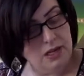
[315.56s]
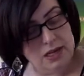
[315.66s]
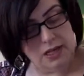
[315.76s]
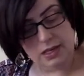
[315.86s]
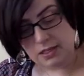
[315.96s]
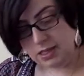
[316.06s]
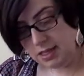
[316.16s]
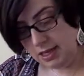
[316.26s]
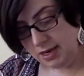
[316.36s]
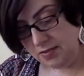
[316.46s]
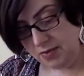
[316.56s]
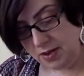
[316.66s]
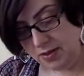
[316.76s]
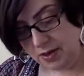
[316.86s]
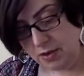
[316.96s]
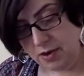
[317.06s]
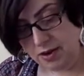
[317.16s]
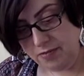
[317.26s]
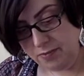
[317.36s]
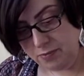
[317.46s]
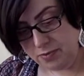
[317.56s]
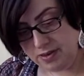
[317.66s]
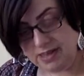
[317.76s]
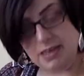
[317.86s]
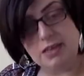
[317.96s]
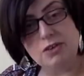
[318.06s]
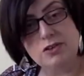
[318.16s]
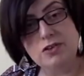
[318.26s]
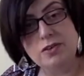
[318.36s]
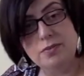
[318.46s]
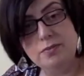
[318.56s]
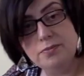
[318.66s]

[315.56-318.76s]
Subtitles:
And to clarify that, you have protection,